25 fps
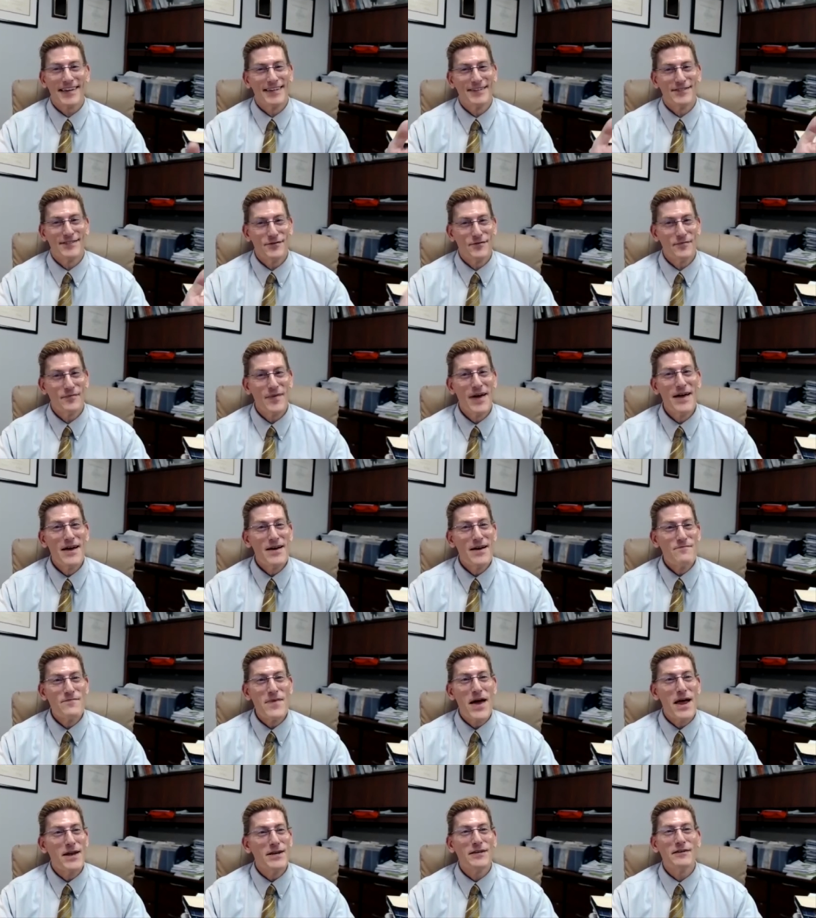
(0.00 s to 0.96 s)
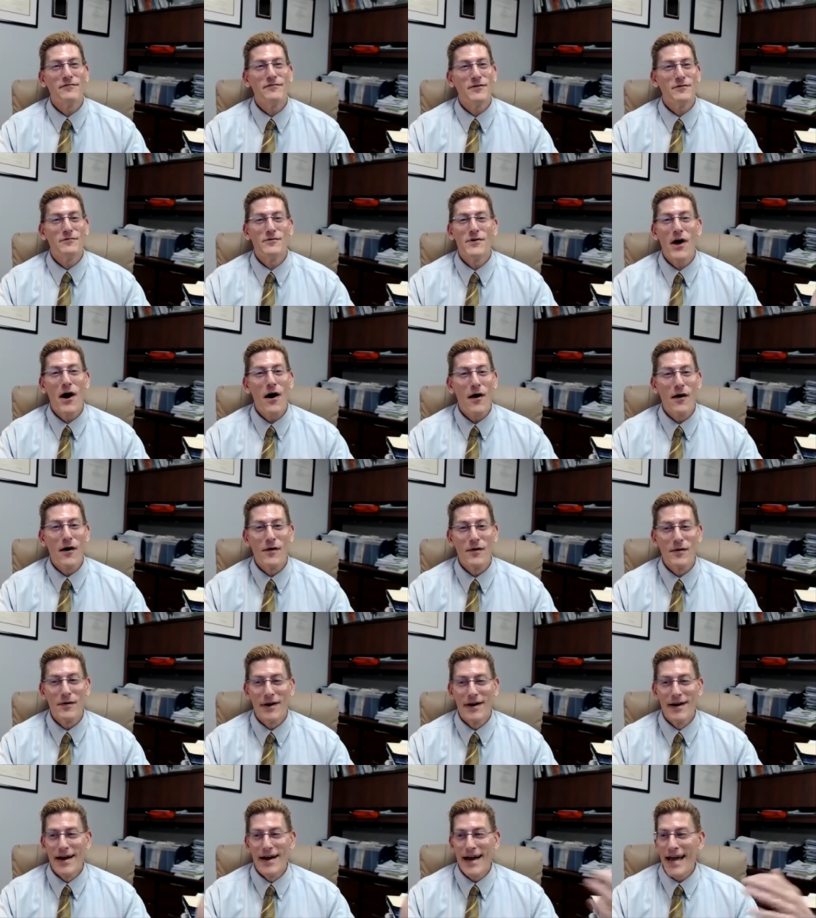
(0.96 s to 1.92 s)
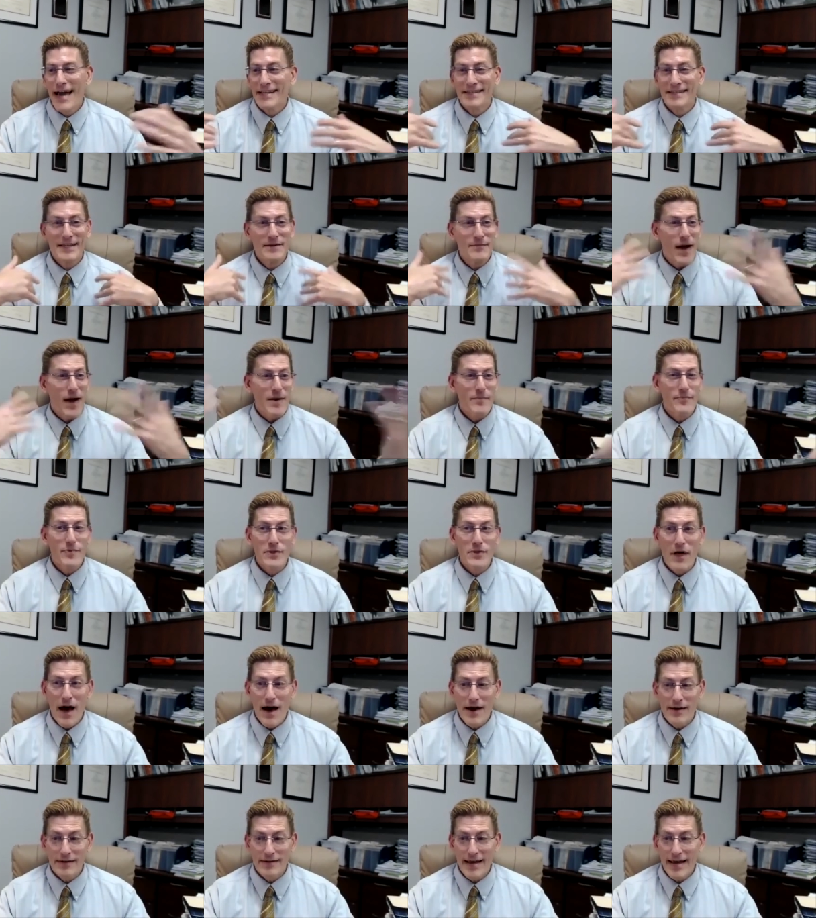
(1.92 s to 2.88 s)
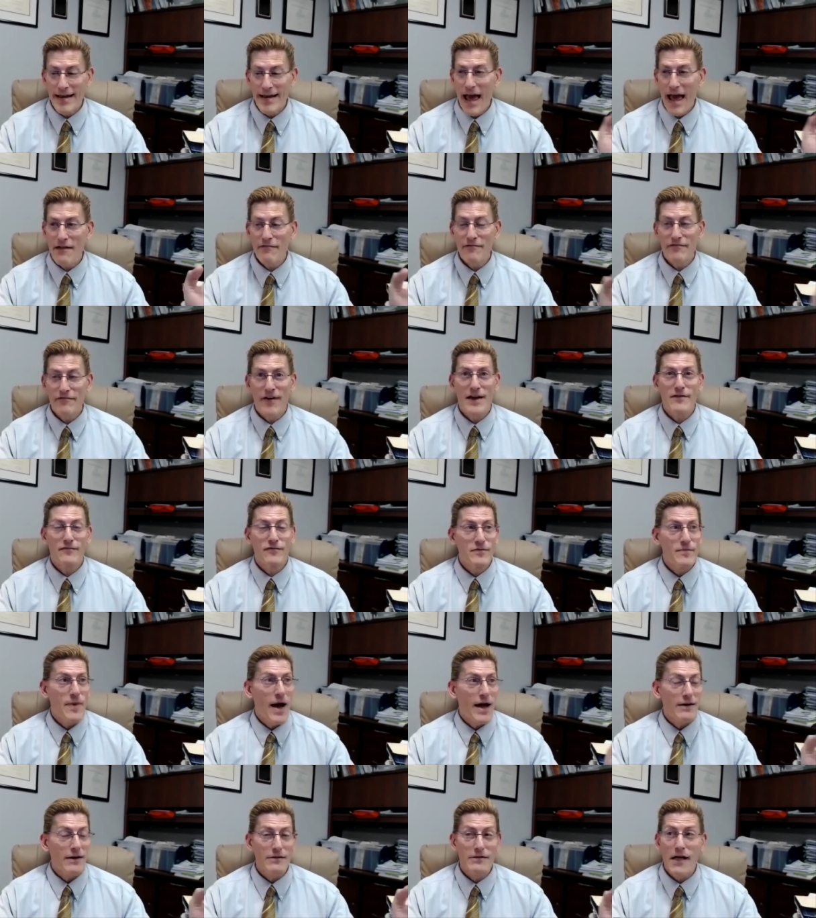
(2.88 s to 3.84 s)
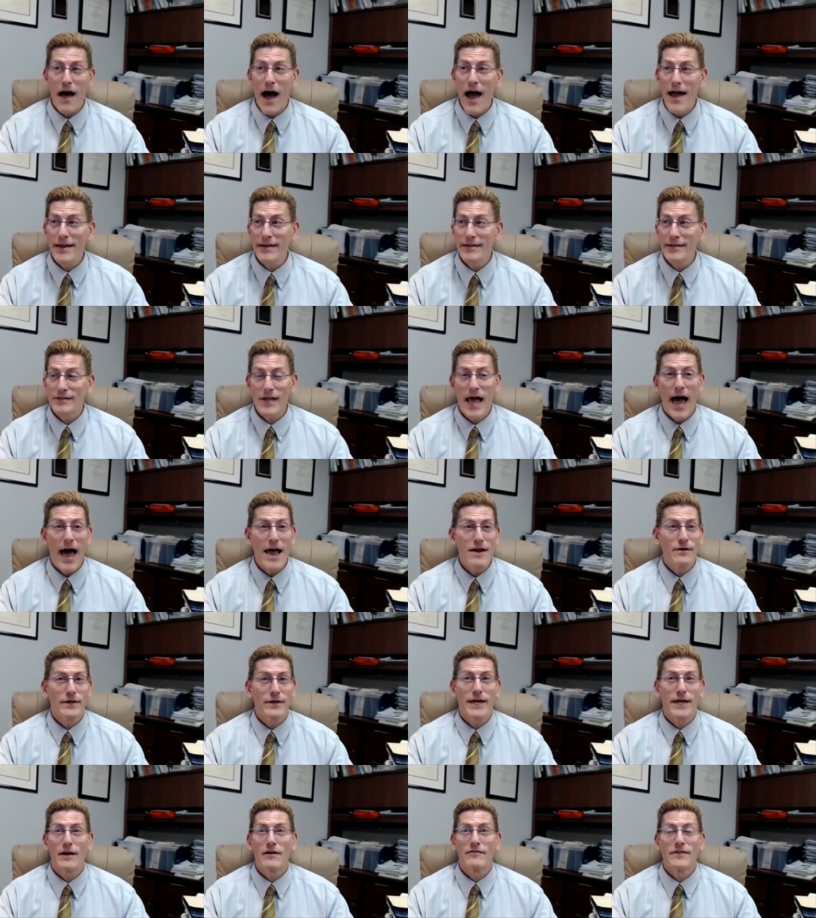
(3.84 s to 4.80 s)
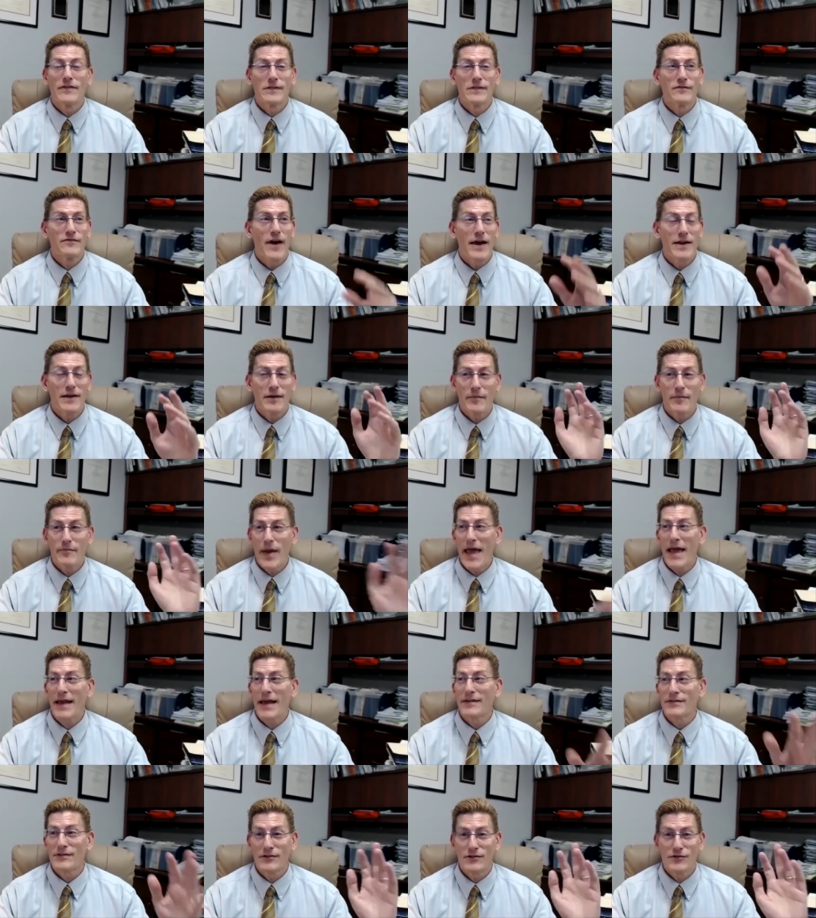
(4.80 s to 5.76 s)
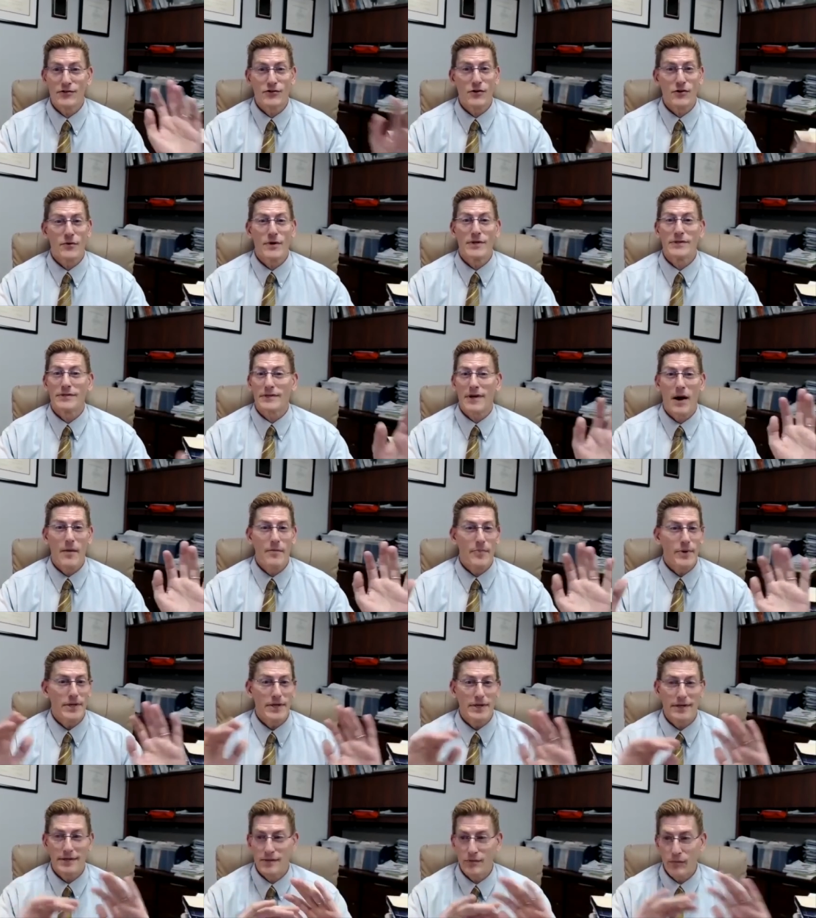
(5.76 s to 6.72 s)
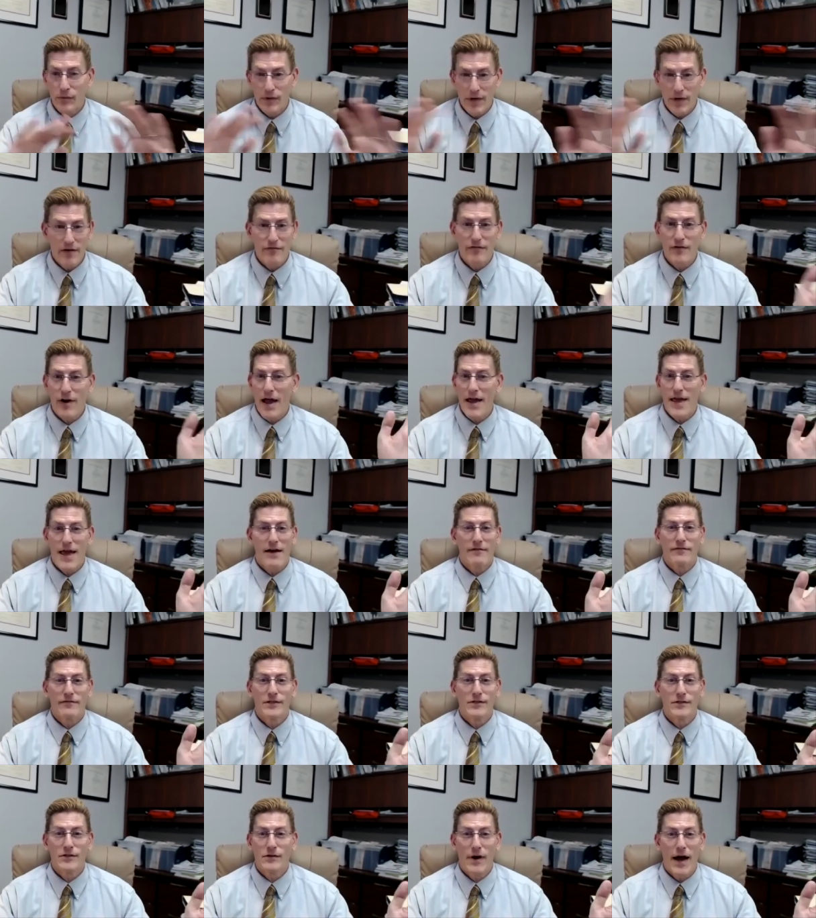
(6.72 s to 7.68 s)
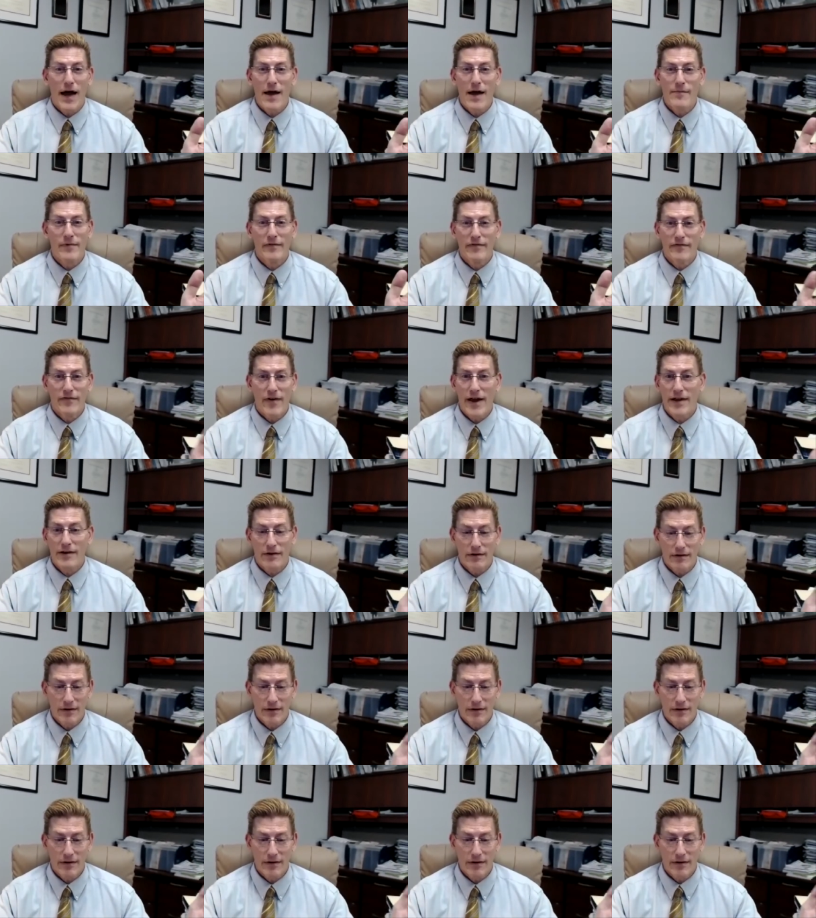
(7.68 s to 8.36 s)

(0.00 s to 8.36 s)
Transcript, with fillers: As you, many of you know, it's in my blood and I fight for my clients. I don't care if it's fighting banks, insurance companies, whatever I have to do, I am a fighter.